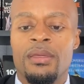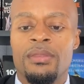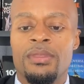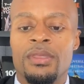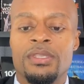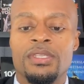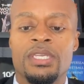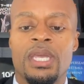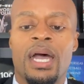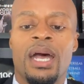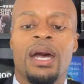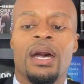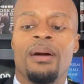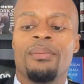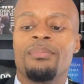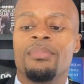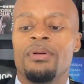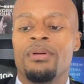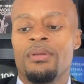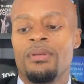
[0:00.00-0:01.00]
The
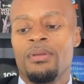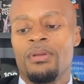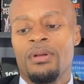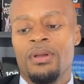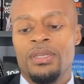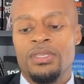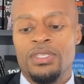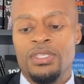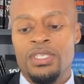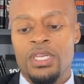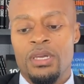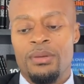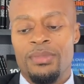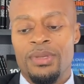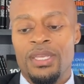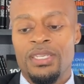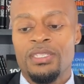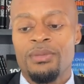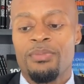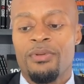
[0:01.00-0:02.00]
job, ladies and
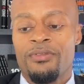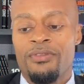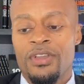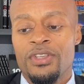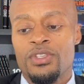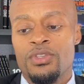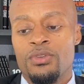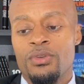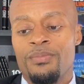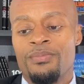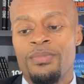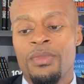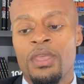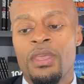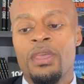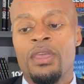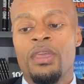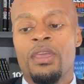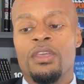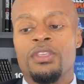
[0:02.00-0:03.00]
gentlemen, as a professional,
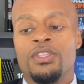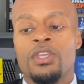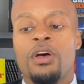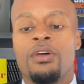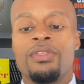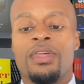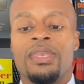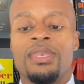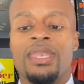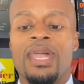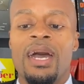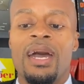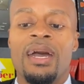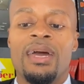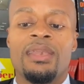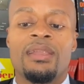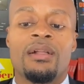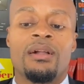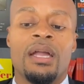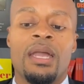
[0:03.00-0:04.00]
is all the
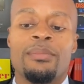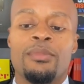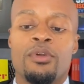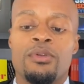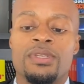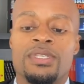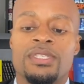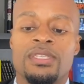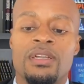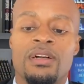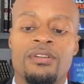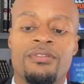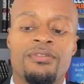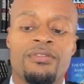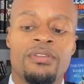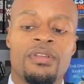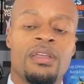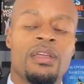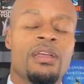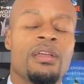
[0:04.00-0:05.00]
non-glamorous
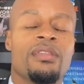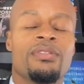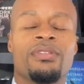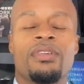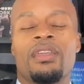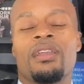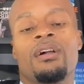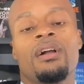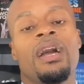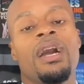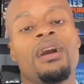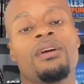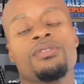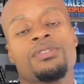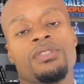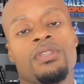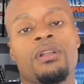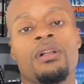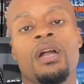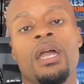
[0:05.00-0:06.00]
stuff that
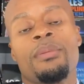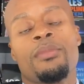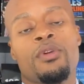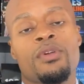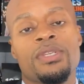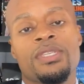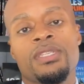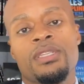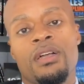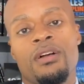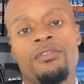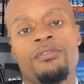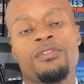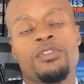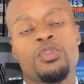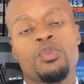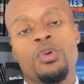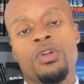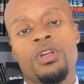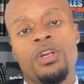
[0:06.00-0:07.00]
allows the glamorous stuff
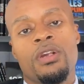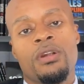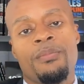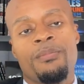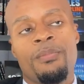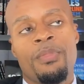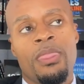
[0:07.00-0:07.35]
to occur.